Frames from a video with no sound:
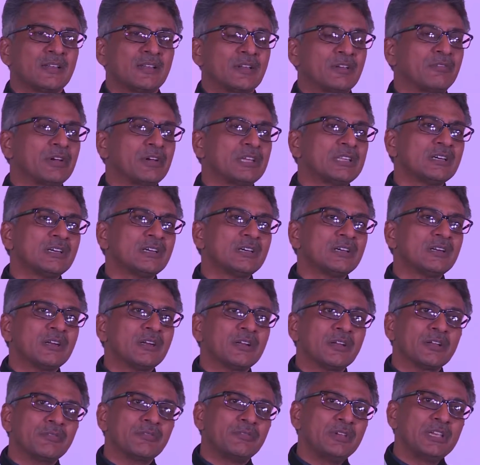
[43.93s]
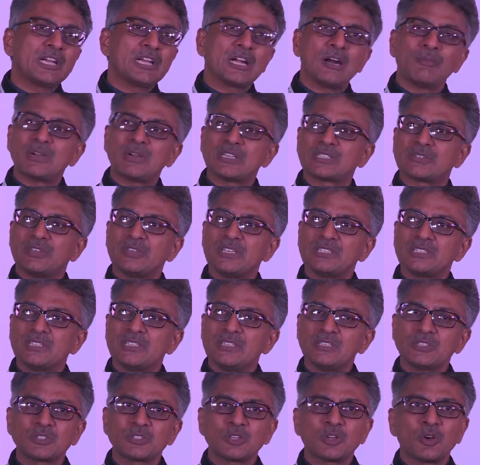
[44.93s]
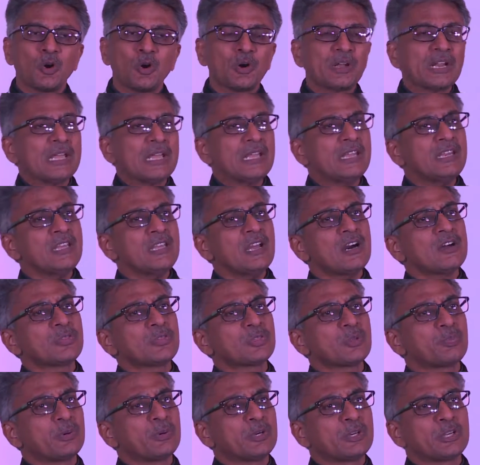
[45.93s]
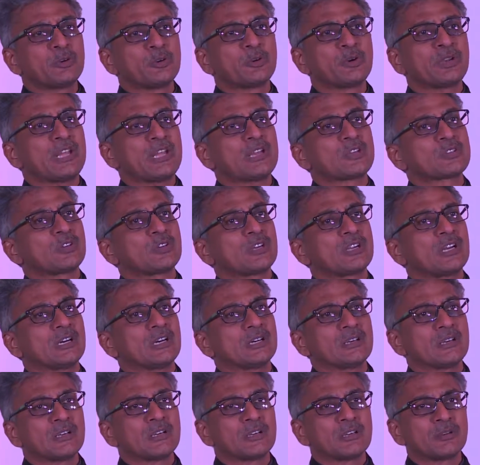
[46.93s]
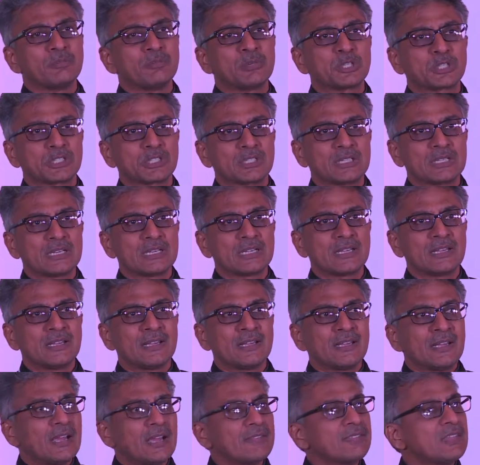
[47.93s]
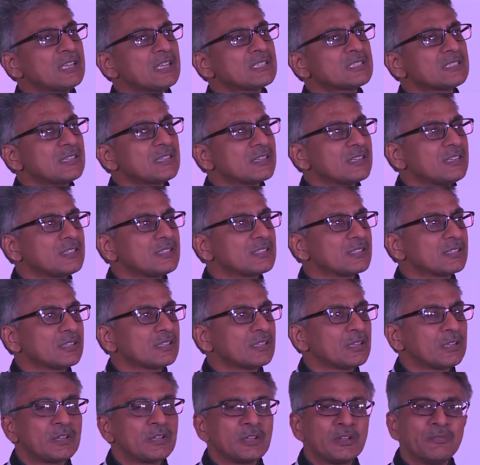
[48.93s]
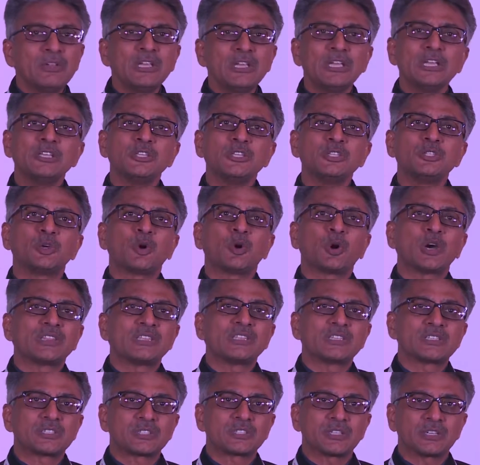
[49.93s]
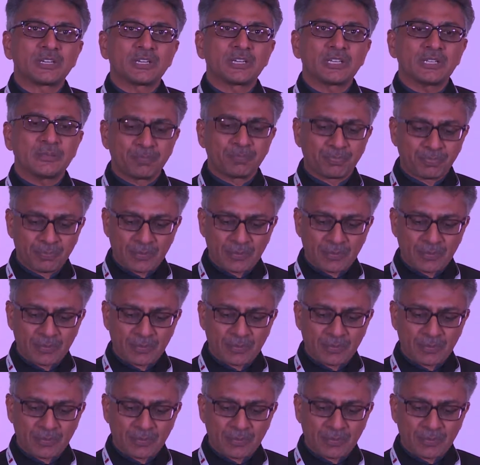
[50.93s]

Whether we come as VCs or any entrepreneur who takes on a mission. And that's the reason we enjoy this journey.